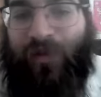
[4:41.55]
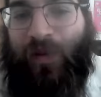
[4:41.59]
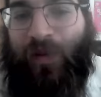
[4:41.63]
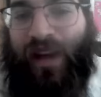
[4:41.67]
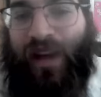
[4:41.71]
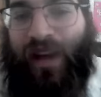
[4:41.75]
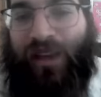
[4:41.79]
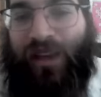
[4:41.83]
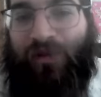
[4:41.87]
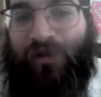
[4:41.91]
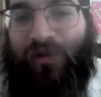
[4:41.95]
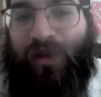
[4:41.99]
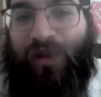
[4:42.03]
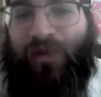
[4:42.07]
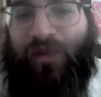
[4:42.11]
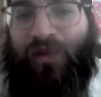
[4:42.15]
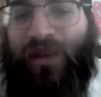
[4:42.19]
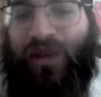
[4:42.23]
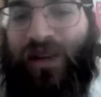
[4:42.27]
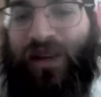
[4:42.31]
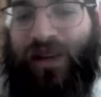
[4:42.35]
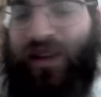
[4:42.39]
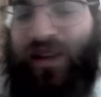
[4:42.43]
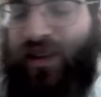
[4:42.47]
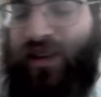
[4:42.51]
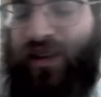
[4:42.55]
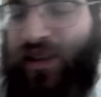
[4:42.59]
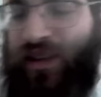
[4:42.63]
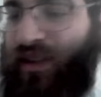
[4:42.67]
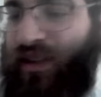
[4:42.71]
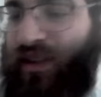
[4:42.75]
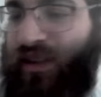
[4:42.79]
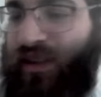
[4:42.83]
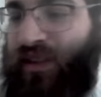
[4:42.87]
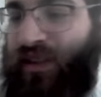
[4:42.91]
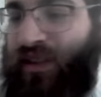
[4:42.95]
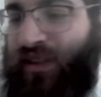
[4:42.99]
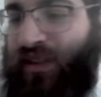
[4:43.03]
And the Rebbe
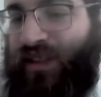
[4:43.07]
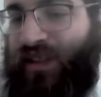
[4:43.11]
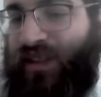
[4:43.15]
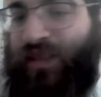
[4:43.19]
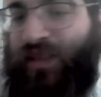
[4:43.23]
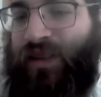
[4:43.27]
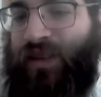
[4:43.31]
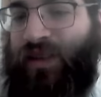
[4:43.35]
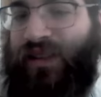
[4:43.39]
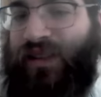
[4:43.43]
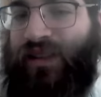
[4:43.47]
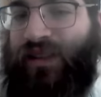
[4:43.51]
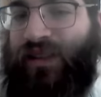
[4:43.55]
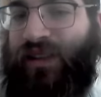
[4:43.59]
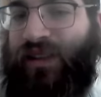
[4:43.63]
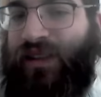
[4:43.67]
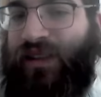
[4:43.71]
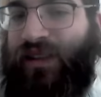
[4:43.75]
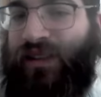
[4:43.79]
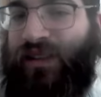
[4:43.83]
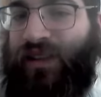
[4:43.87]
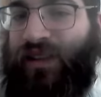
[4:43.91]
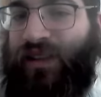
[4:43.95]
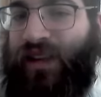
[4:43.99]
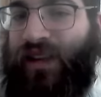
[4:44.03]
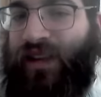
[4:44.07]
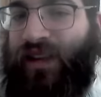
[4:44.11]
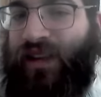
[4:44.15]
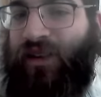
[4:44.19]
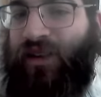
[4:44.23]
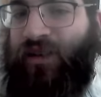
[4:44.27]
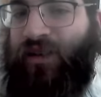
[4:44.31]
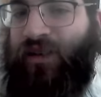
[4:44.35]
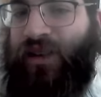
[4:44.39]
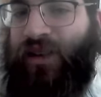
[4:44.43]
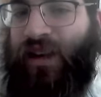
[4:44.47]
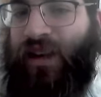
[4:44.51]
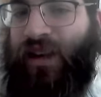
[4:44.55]
dismissed it. He's like,
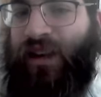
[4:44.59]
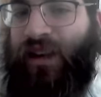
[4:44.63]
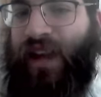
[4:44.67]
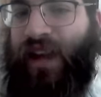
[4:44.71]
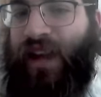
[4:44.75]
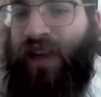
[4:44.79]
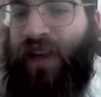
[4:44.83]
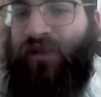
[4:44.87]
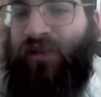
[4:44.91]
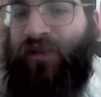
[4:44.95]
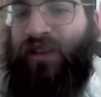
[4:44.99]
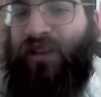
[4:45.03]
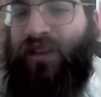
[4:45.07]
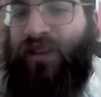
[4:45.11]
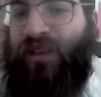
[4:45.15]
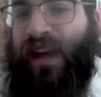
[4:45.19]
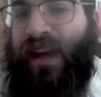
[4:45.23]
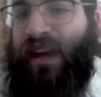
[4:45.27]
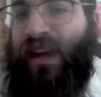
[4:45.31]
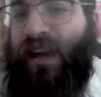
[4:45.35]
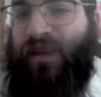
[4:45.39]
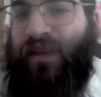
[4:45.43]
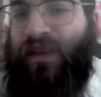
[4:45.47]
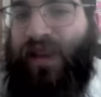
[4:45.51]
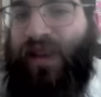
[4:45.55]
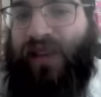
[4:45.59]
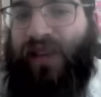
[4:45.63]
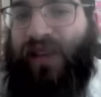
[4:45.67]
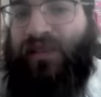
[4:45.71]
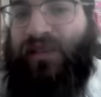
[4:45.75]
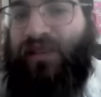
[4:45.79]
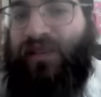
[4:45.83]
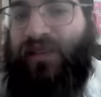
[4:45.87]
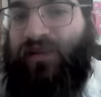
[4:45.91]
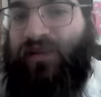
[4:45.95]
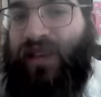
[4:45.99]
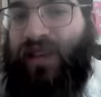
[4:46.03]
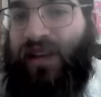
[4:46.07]
hold on, every day I get
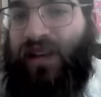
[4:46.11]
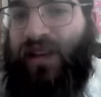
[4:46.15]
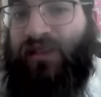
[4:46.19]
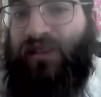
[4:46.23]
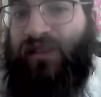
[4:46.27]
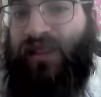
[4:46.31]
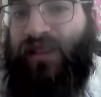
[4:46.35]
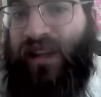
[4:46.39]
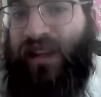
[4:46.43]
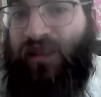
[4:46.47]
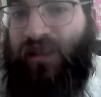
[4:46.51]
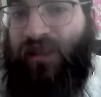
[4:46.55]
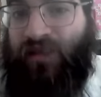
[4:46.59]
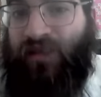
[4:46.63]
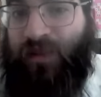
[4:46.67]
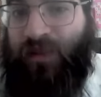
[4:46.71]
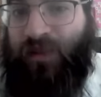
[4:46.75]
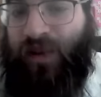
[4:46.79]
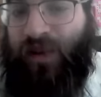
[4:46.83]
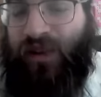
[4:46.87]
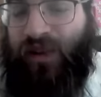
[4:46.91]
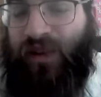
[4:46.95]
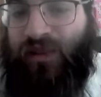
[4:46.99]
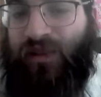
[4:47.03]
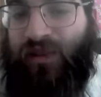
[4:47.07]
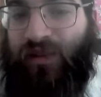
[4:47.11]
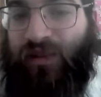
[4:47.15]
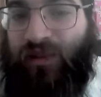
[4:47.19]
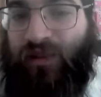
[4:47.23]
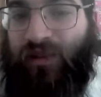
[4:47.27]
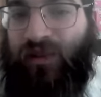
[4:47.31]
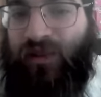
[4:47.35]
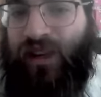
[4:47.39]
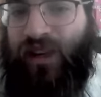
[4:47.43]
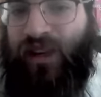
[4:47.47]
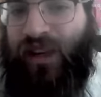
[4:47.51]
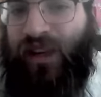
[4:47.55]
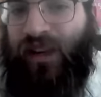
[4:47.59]
thousands of letters that I respond to.
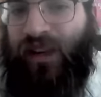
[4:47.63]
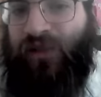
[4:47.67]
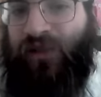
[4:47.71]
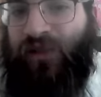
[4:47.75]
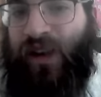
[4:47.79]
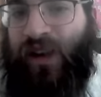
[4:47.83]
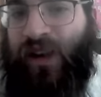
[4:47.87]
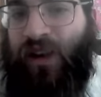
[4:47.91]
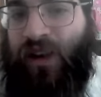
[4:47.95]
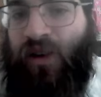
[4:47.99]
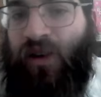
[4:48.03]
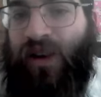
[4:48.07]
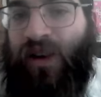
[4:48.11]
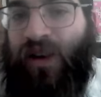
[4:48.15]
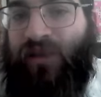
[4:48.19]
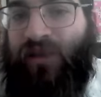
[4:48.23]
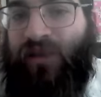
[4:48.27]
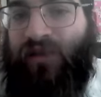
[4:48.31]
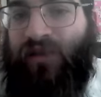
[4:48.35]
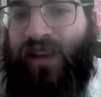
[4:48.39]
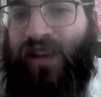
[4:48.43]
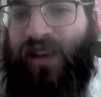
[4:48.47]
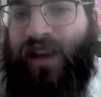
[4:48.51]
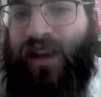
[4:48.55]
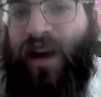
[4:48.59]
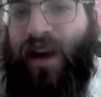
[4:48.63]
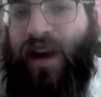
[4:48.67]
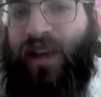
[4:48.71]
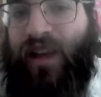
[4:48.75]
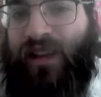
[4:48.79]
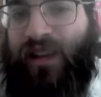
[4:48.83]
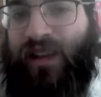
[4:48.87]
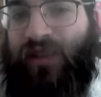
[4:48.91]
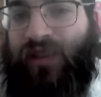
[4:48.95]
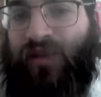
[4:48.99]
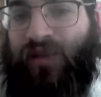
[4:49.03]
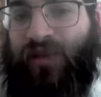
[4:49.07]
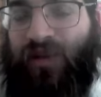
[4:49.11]
If I go on take
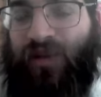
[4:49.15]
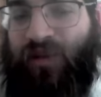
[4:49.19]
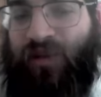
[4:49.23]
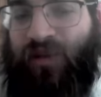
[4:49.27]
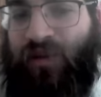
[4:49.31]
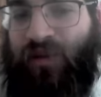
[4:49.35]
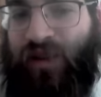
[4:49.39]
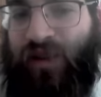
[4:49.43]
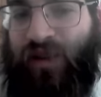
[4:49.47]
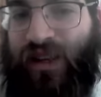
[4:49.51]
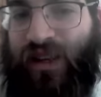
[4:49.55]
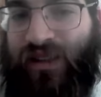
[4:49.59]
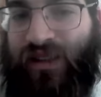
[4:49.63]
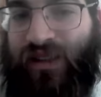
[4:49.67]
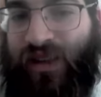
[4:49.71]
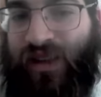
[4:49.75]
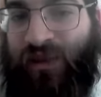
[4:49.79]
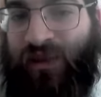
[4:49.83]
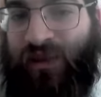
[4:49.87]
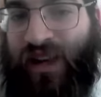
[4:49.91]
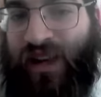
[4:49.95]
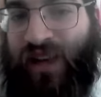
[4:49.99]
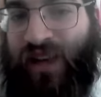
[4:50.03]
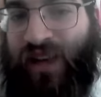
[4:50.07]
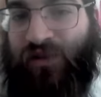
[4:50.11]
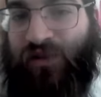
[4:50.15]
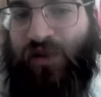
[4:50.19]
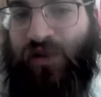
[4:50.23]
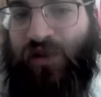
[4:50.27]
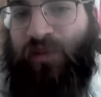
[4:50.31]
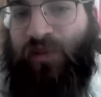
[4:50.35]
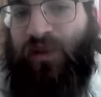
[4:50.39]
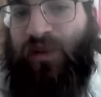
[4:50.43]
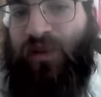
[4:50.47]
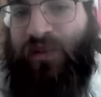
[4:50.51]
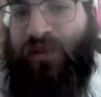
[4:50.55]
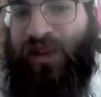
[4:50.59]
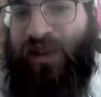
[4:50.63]
holiday for 3 weeks, I'm going to have
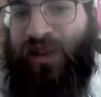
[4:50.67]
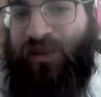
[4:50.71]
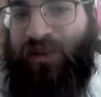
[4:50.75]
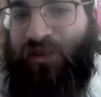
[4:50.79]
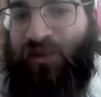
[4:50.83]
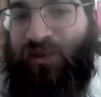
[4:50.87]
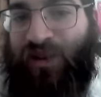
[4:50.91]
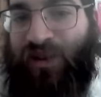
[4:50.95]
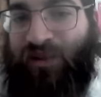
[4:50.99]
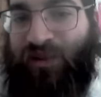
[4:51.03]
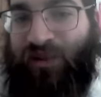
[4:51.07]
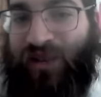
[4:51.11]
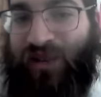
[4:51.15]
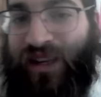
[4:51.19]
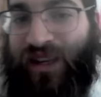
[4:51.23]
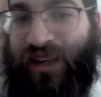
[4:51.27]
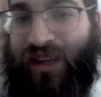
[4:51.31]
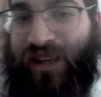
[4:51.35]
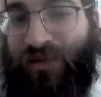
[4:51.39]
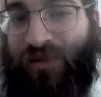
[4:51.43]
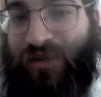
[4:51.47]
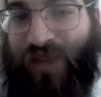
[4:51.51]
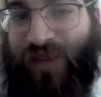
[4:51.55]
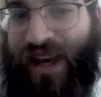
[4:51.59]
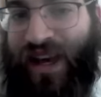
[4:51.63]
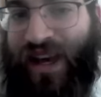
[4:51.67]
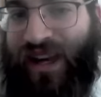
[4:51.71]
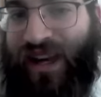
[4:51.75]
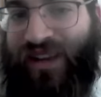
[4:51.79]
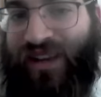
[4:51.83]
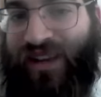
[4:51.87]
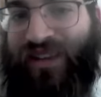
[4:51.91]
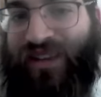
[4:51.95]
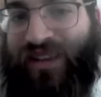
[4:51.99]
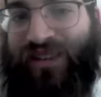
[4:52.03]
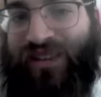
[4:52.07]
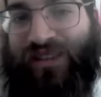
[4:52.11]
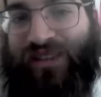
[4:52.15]
triple amount of work when I come back.
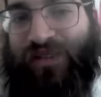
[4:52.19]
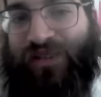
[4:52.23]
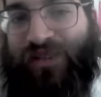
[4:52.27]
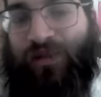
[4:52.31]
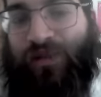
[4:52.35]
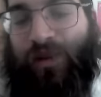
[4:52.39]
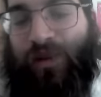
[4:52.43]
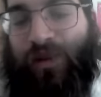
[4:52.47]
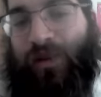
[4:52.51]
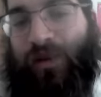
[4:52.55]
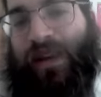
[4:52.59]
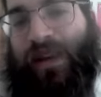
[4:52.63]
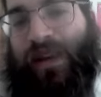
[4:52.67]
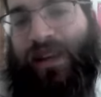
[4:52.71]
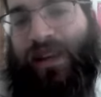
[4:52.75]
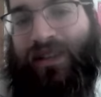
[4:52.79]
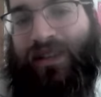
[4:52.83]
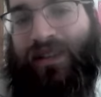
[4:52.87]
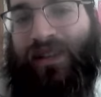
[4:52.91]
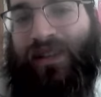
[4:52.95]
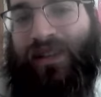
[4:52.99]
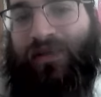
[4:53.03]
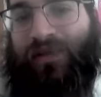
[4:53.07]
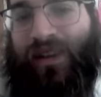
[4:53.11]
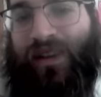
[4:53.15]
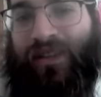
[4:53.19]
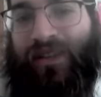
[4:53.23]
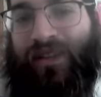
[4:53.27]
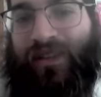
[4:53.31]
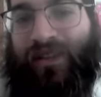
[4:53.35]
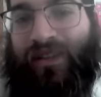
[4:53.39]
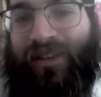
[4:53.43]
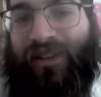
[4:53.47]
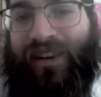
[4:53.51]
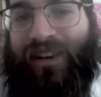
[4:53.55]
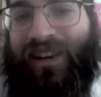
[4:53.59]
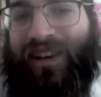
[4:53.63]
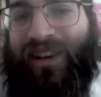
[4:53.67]
So no thanks. I'd
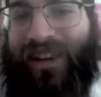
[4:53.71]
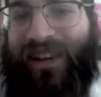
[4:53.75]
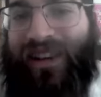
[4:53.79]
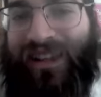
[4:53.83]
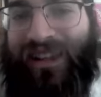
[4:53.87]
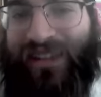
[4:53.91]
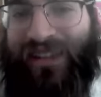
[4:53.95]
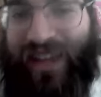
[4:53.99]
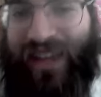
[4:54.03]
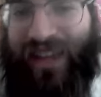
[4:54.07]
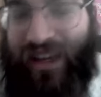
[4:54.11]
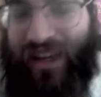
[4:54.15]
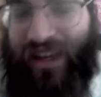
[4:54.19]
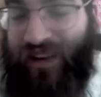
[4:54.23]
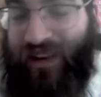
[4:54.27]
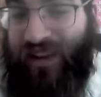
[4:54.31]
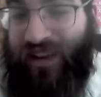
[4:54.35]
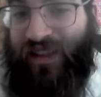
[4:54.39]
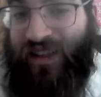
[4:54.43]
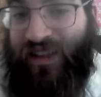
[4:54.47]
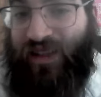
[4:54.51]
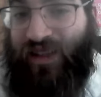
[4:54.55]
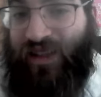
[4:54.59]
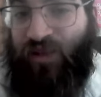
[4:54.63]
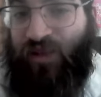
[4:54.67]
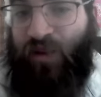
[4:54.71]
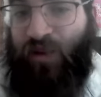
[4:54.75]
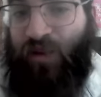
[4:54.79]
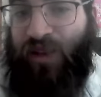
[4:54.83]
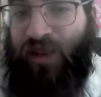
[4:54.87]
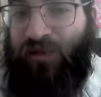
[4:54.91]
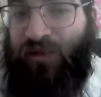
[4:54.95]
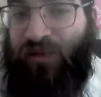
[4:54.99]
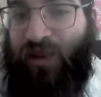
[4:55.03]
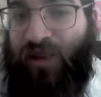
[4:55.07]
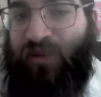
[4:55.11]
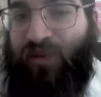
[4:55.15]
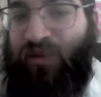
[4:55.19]
rather stay here. And this is while
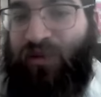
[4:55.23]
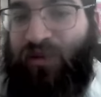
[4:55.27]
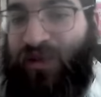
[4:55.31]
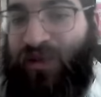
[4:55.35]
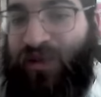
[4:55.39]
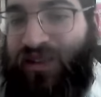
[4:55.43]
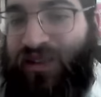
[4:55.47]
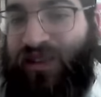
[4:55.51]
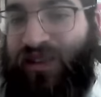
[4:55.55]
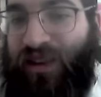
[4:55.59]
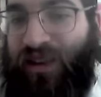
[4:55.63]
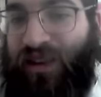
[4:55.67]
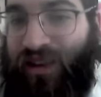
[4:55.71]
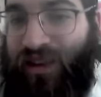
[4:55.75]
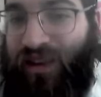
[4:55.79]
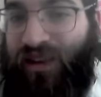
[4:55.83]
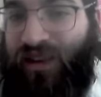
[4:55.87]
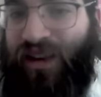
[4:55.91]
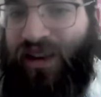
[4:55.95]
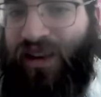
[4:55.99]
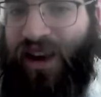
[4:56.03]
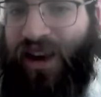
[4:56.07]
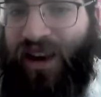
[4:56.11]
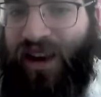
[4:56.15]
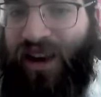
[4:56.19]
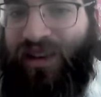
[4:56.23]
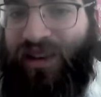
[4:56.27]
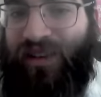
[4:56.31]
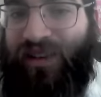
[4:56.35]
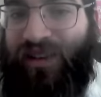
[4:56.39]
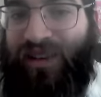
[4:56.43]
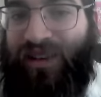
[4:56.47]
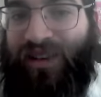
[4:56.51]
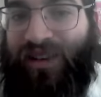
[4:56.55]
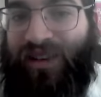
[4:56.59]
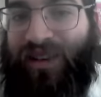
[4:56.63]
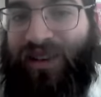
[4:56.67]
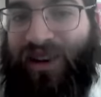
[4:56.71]
the Rebbe was on
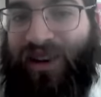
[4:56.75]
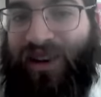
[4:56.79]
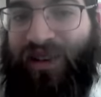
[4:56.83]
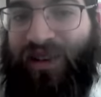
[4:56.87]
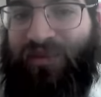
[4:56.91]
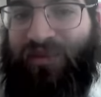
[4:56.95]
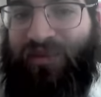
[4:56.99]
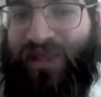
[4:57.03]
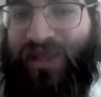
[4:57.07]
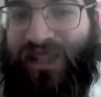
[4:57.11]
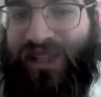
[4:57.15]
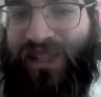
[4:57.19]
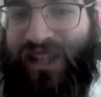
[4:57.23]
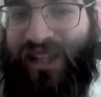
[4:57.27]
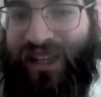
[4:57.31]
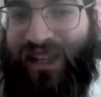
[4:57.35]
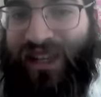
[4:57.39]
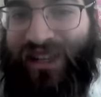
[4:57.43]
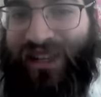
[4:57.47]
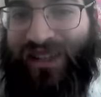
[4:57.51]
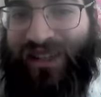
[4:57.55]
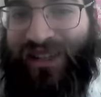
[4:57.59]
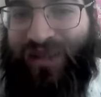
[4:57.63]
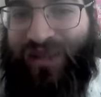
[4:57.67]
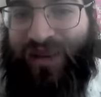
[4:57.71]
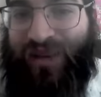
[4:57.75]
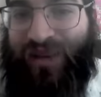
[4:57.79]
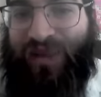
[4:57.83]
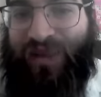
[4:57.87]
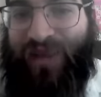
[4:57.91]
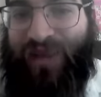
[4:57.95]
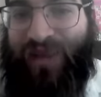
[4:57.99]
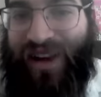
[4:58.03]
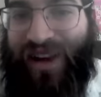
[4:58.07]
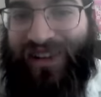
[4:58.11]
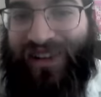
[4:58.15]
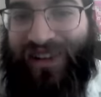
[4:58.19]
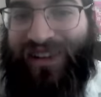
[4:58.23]
machines and being
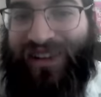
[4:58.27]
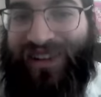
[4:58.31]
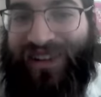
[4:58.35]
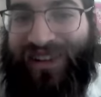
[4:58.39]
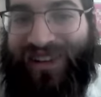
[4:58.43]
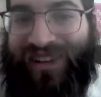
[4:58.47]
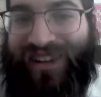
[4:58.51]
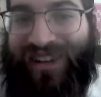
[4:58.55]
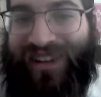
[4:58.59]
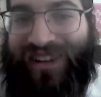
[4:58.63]
monitored.